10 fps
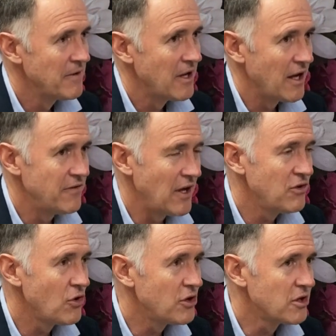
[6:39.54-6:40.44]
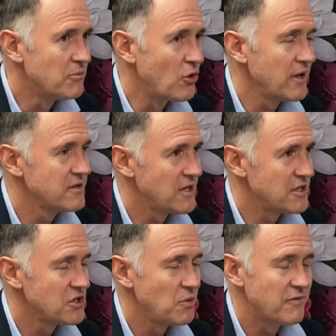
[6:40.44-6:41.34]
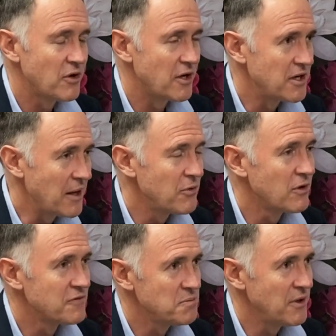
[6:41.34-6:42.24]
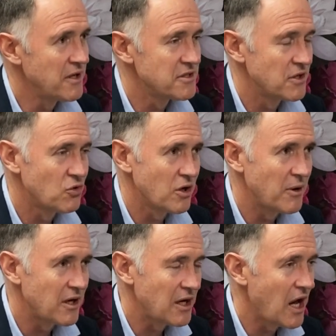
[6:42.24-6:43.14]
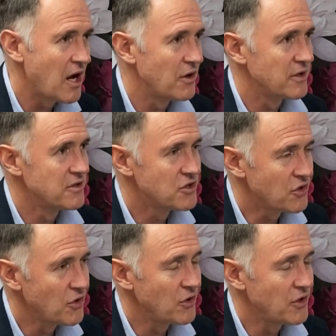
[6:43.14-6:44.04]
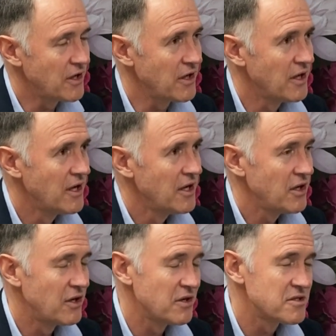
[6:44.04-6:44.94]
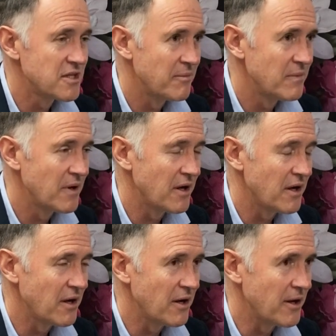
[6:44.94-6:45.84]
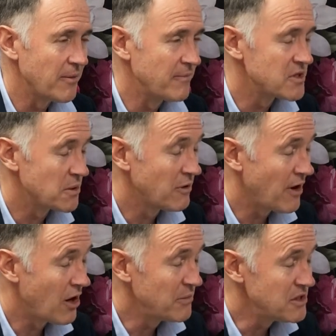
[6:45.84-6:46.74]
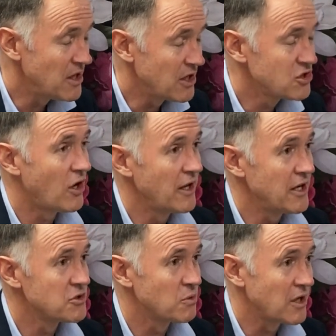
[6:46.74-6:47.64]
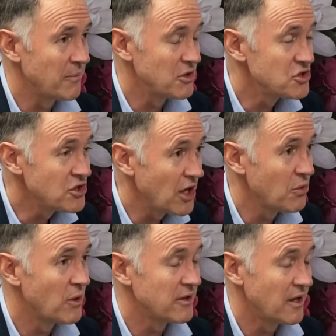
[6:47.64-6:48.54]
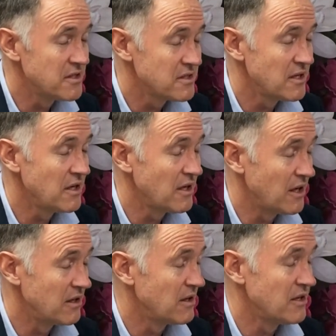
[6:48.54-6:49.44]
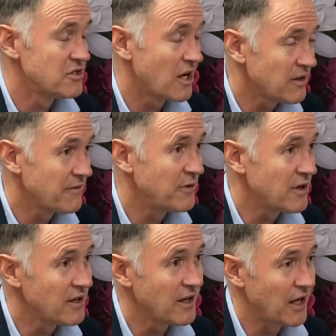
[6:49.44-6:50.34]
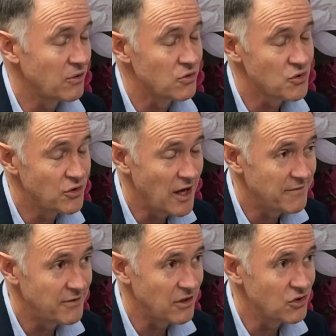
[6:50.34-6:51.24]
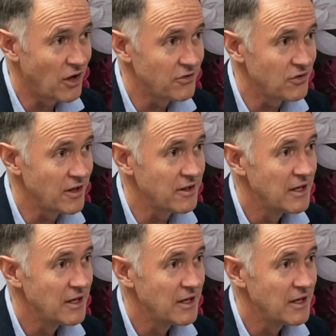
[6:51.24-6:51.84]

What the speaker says: And then during the morning session, we've got a number of speakers that talk about cloud and security. You know, some of our BCX colleagues will come and share what they see in South Africa and also in the African continent.